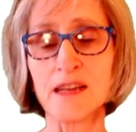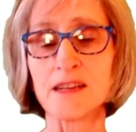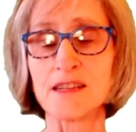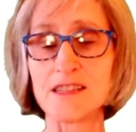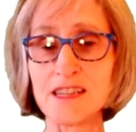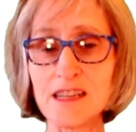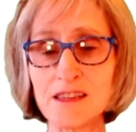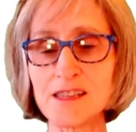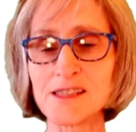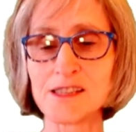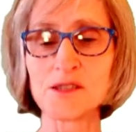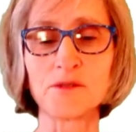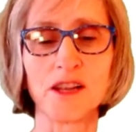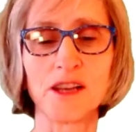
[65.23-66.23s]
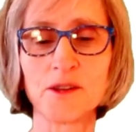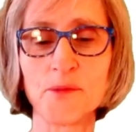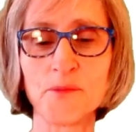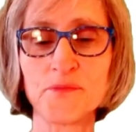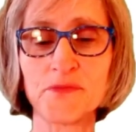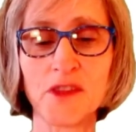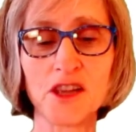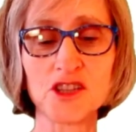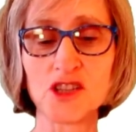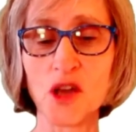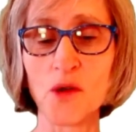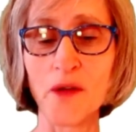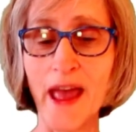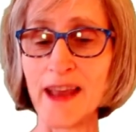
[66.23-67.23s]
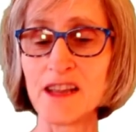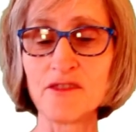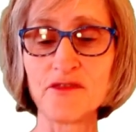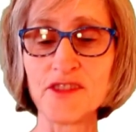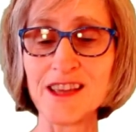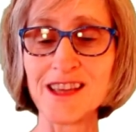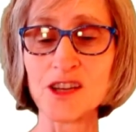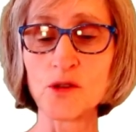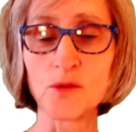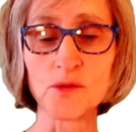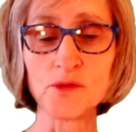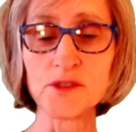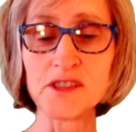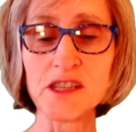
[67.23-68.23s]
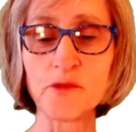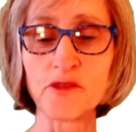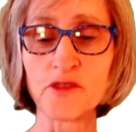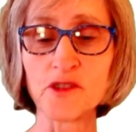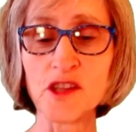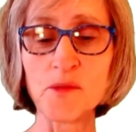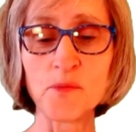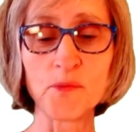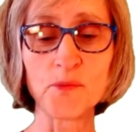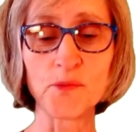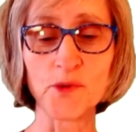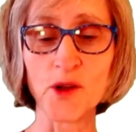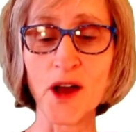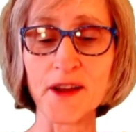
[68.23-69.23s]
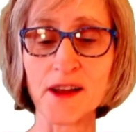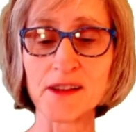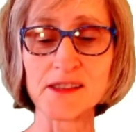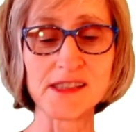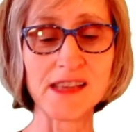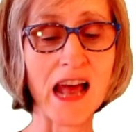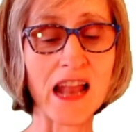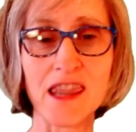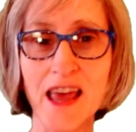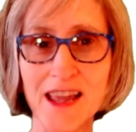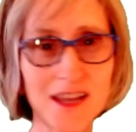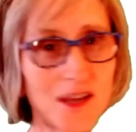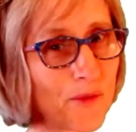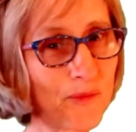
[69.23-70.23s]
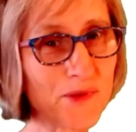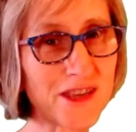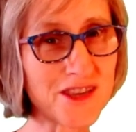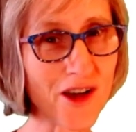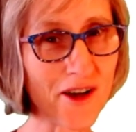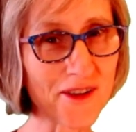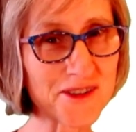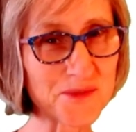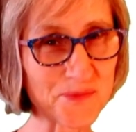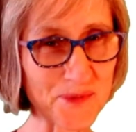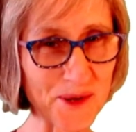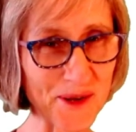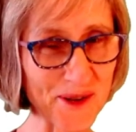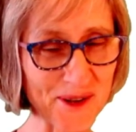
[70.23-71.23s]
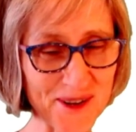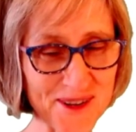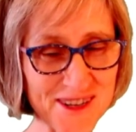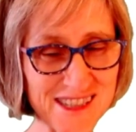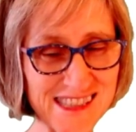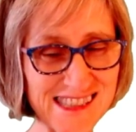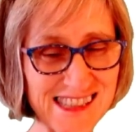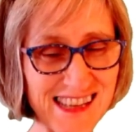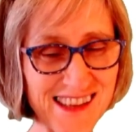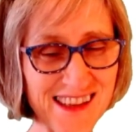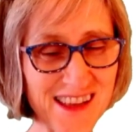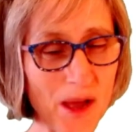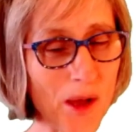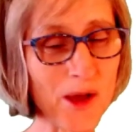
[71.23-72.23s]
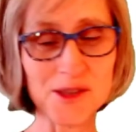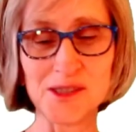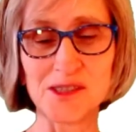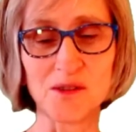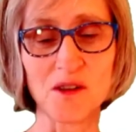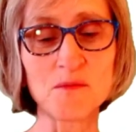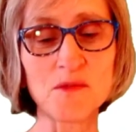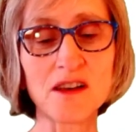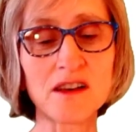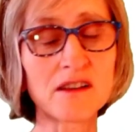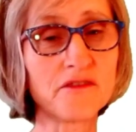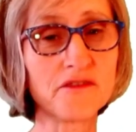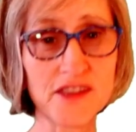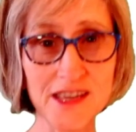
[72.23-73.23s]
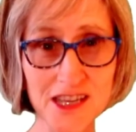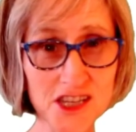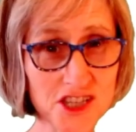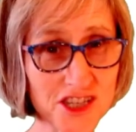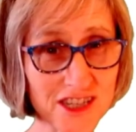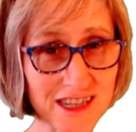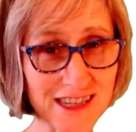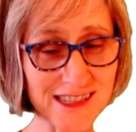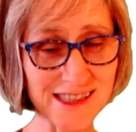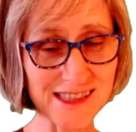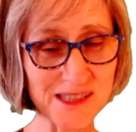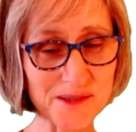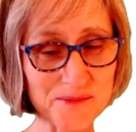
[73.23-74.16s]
Did the student show any vegan cruelty-free products like Beyond Burgers, soy milk, vegan cheese,